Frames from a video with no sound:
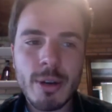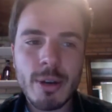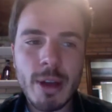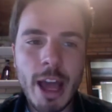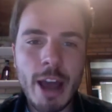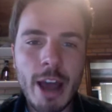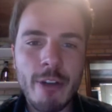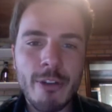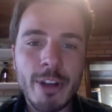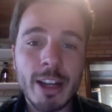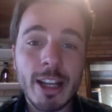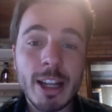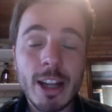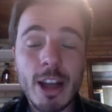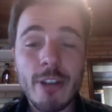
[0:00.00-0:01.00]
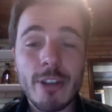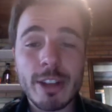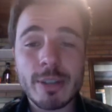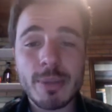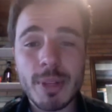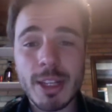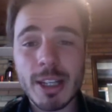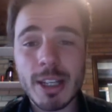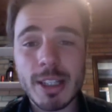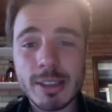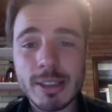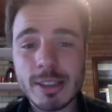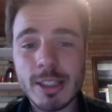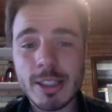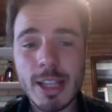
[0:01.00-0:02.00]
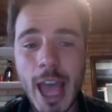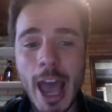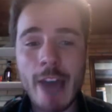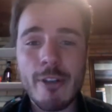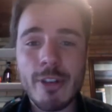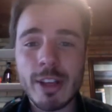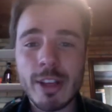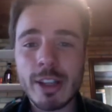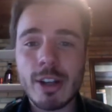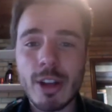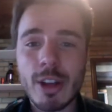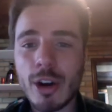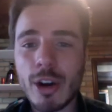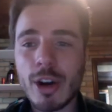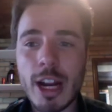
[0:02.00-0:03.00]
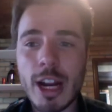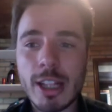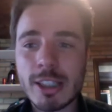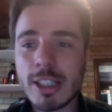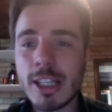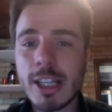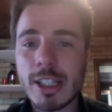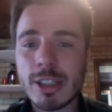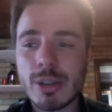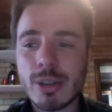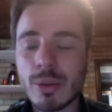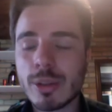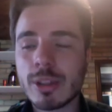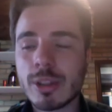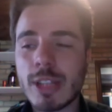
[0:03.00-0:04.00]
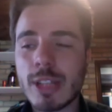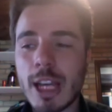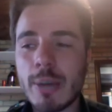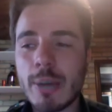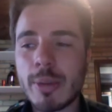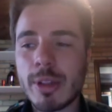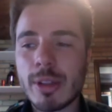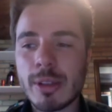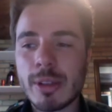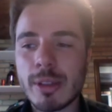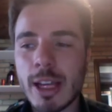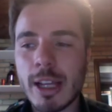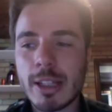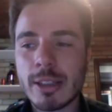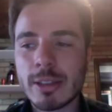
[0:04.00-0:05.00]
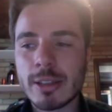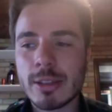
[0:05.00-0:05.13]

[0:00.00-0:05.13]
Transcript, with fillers: i think i love it because having your ideas all the time and and